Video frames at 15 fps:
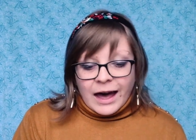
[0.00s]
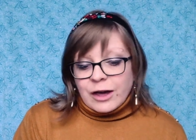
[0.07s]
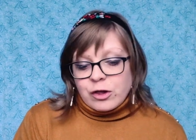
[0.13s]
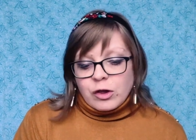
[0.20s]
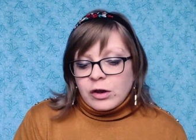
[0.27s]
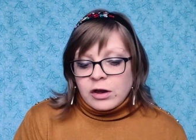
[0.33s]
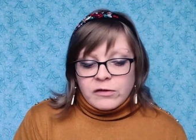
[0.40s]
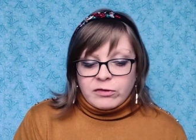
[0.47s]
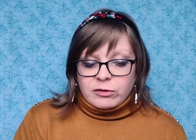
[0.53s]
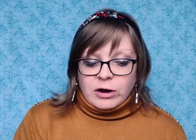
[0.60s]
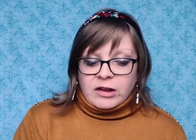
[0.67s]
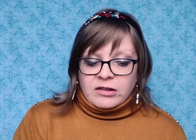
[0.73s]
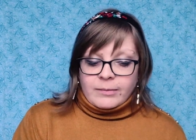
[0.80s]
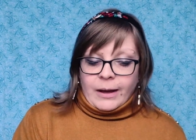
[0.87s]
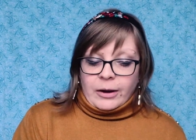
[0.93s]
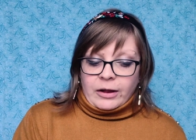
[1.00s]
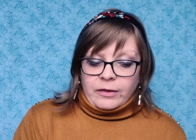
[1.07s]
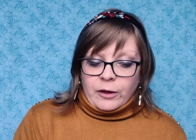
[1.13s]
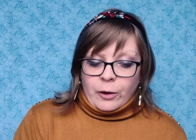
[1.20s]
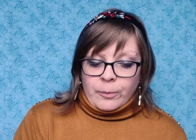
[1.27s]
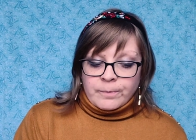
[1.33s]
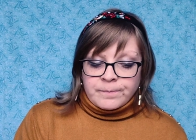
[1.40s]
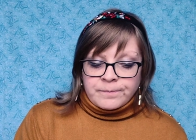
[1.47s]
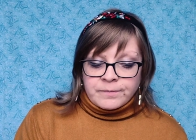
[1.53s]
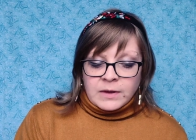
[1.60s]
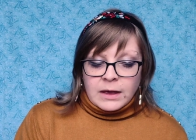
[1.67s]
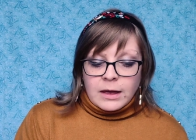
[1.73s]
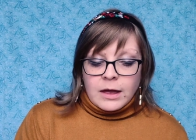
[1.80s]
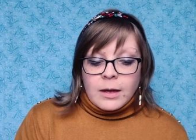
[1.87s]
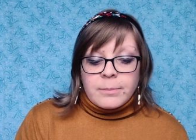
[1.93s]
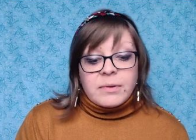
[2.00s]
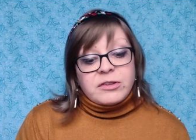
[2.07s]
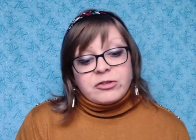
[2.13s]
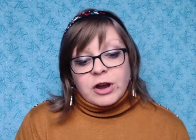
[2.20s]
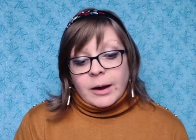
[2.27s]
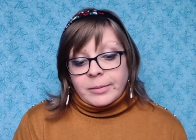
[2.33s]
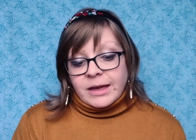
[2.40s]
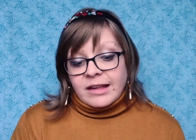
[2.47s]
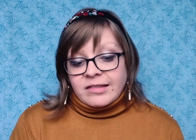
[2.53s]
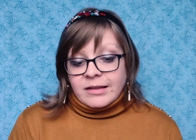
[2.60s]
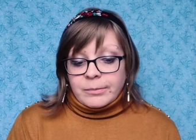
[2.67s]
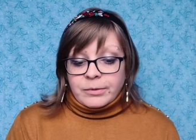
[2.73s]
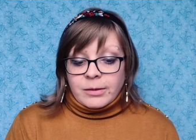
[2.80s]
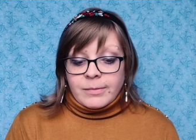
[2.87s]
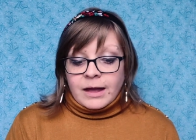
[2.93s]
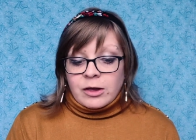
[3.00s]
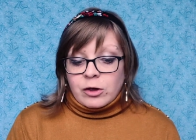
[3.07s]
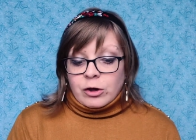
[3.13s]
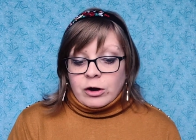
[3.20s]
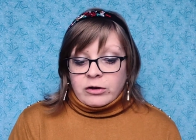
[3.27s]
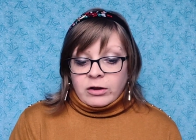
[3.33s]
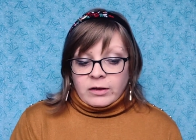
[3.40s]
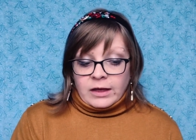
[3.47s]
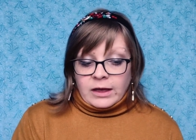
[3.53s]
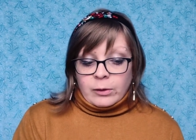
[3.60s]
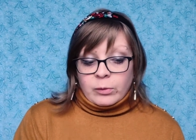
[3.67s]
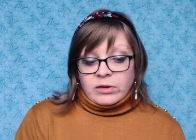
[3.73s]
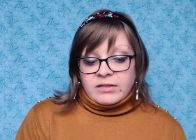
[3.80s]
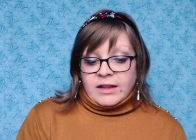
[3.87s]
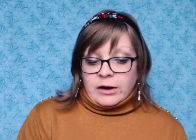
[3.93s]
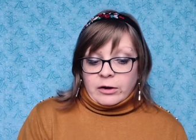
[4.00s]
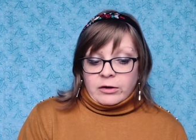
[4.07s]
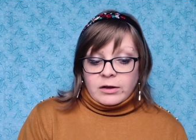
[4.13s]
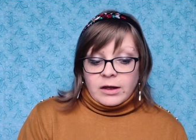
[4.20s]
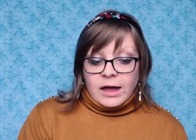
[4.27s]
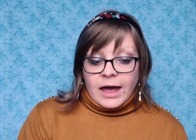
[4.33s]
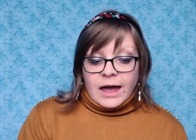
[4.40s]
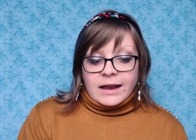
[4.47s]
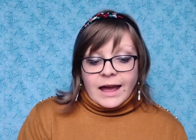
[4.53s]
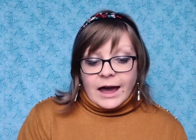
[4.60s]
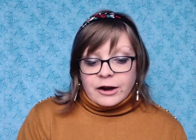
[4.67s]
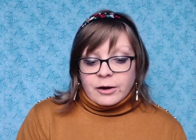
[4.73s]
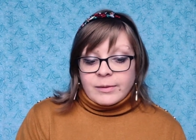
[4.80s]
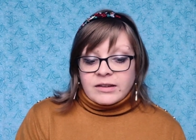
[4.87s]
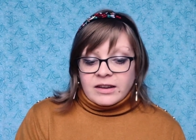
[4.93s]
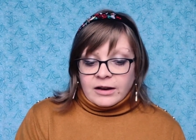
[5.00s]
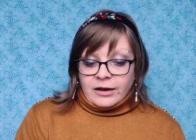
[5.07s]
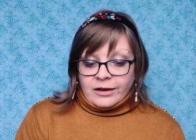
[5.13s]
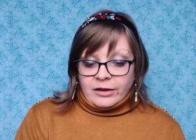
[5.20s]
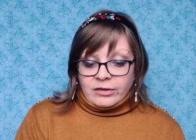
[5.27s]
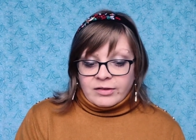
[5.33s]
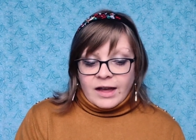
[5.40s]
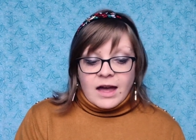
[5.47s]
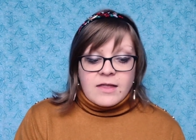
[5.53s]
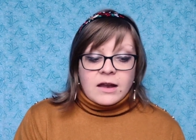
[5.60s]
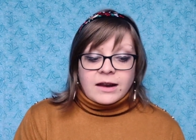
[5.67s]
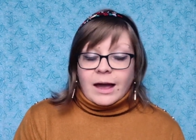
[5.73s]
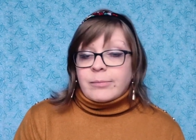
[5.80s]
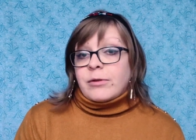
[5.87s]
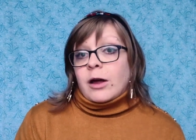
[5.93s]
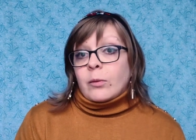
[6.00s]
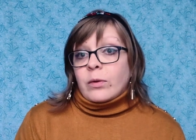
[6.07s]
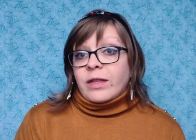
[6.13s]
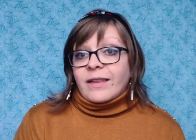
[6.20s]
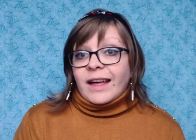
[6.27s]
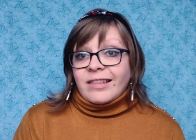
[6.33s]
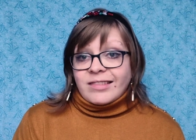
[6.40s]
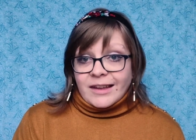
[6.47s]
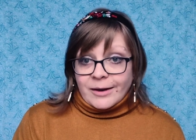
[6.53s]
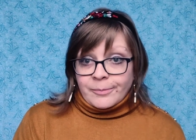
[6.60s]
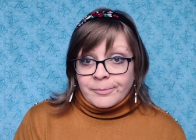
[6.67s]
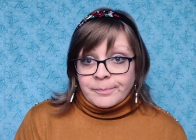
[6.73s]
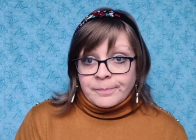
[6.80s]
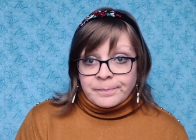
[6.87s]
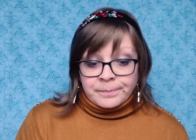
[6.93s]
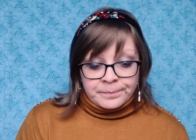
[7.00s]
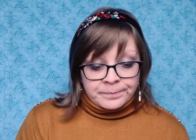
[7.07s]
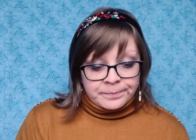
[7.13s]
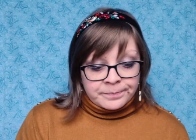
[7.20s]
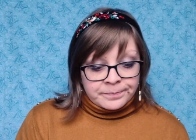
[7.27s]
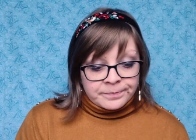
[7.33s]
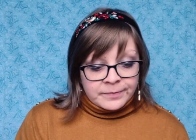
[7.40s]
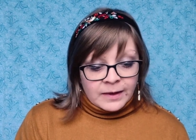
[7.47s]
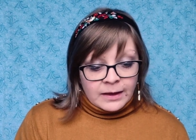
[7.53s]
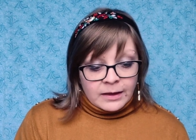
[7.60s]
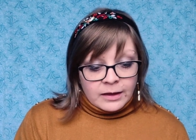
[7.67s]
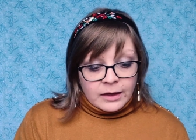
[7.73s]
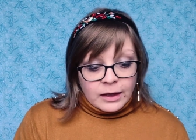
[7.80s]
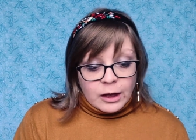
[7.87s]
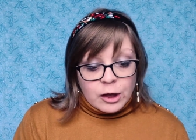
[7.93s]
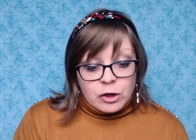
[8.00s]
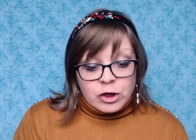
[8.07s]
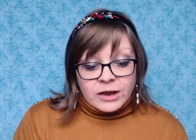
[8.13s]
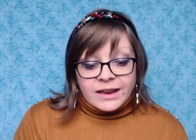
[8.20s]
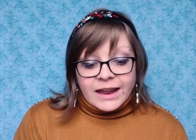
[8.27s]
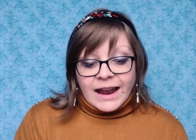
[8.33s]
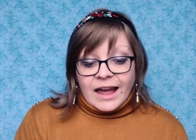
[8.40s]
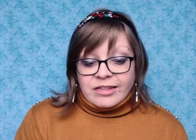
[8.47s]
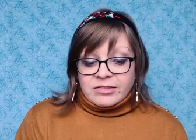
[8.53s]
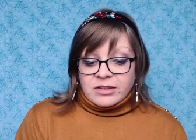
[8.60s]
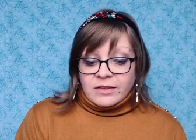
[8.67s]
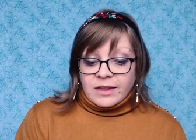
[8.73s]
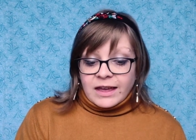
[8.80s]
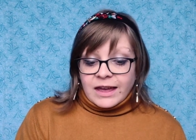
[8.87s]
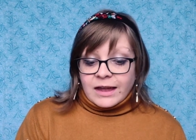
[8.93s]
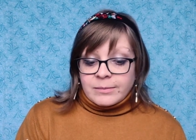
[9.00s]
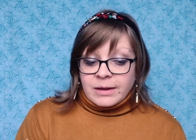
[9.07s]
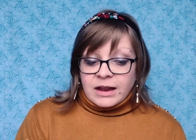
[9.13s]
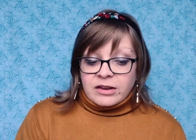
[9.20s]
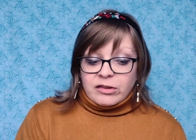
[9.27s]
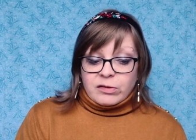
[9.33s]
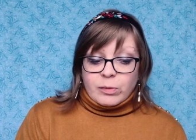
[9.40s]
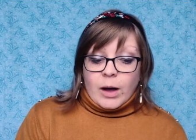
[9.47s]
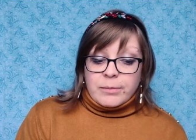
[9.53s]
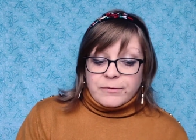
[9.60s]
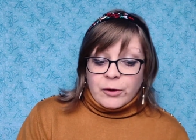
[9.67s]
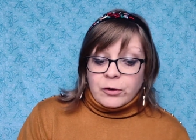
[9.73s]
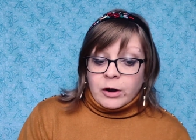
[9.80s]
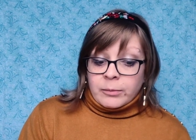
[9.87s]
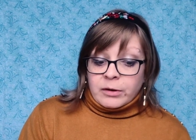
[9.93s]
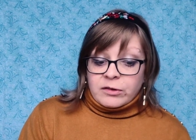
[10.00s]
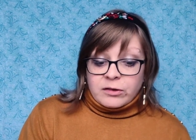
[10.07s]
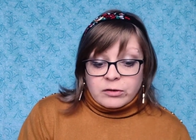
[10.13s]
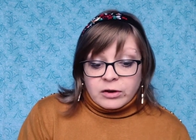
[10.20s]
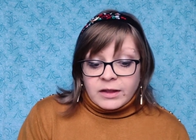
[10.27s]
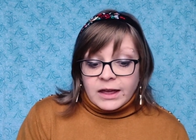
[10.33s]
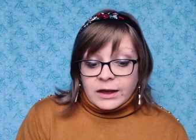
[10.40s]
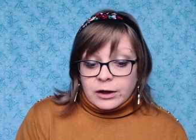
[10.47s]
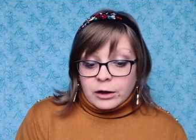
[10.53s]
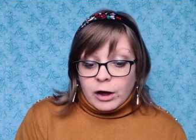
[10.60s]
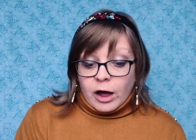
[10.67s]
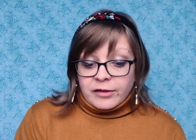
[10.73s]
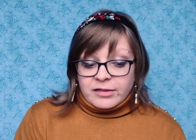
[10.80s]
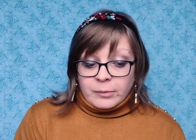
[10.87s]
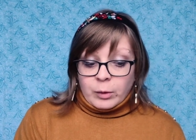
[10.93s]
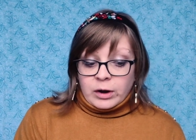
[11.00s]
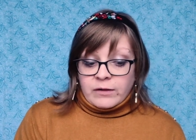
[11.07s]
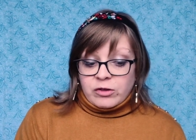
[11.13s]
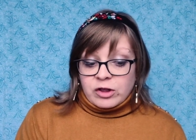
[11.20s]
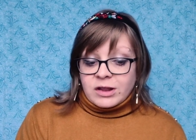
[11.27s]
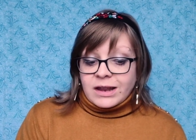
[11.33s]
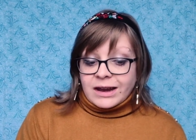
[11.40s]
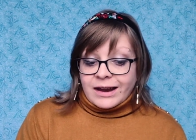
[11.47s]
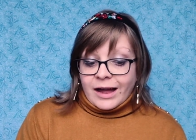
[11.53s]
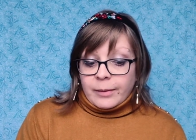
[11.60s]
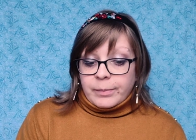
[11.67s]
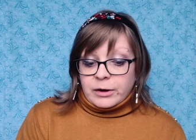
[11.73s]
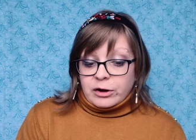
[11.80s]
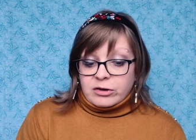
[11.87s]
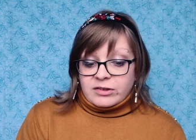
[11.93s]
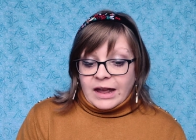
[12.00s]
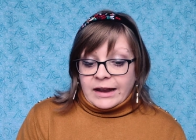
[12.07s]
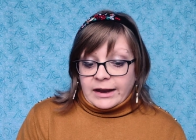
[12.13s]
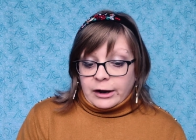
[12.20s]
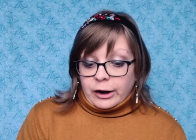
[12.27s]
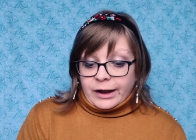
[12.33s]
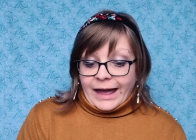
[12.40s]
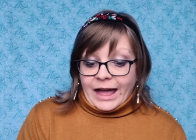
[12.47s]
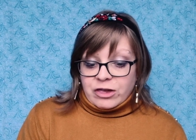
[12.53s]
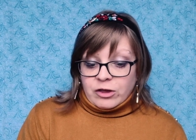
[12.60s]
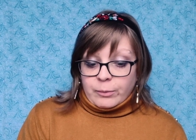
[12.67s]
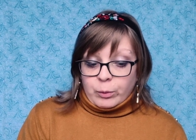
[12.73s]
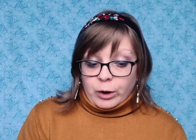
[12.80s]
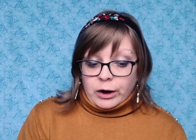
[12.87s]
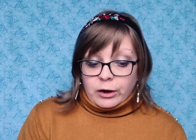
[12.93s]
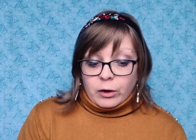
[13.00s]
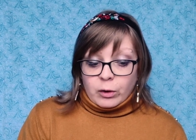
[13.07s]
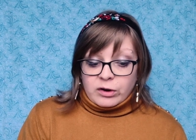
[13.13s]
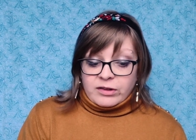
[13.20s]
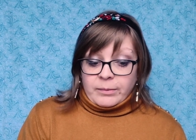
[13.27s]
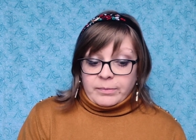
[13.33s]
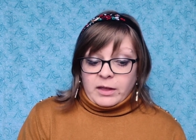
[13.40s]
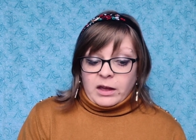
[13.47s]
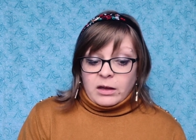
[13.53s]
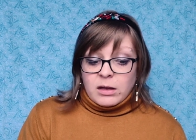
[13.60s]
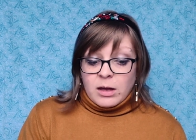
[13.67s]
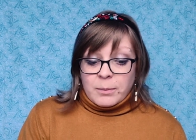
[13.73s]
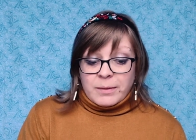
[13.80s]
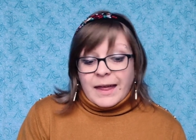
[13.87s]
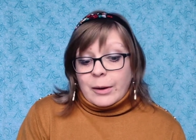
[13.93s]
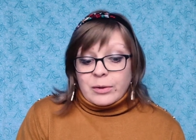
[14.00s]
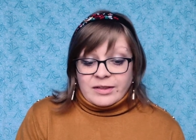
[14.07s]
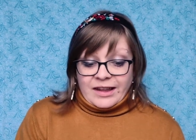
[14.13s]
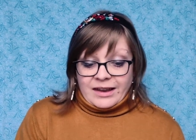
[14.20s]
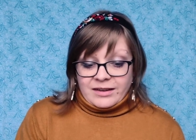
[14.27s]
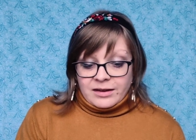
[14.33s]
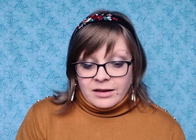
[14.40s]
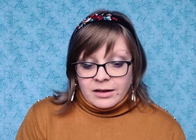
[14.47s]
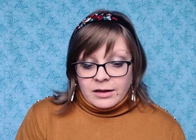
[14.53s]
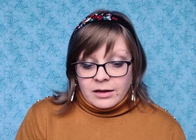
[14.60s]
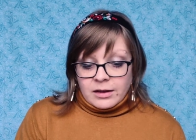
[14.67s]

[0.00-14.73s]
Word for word: I shouldn't have stressed about it, though. Miss Trepke simply made sure Talia was settled and had her materials and then kept on with the lesson. She did ask Talia and me to swap phone numbers so Talia could call someone if she needed help understanding her catch up work or something, but that was it.